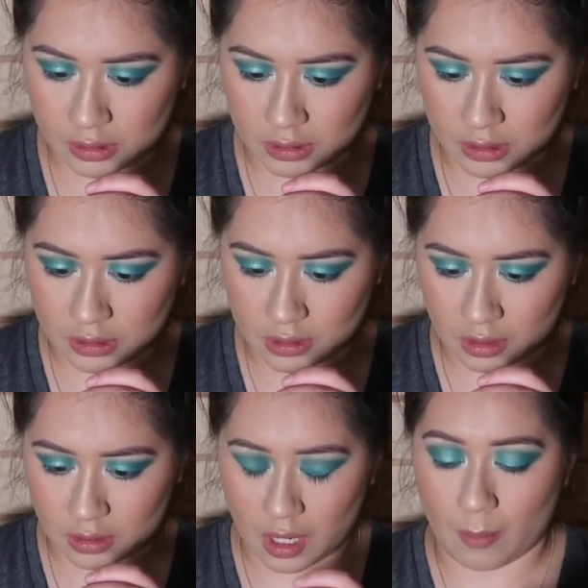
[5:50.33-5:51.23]
and it's
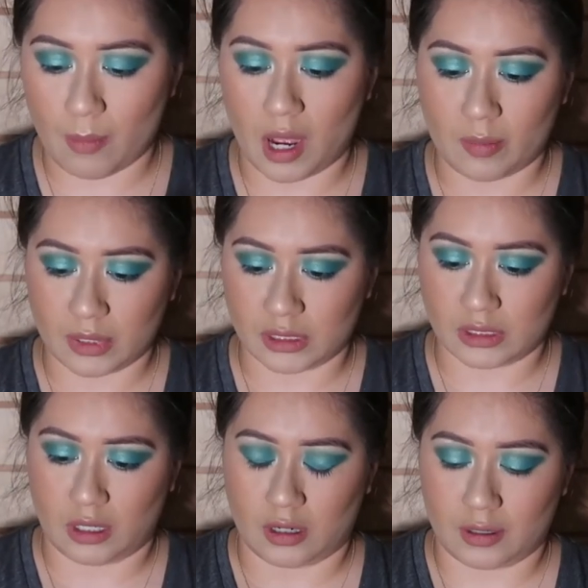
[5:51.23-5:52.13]
called
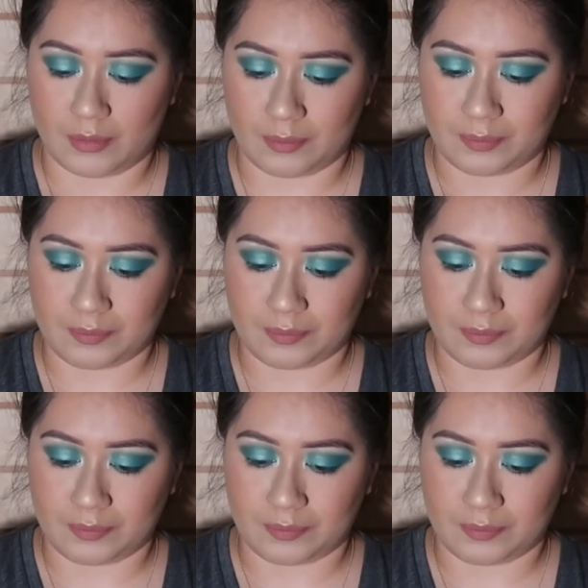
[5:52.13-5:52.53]
Mamastar.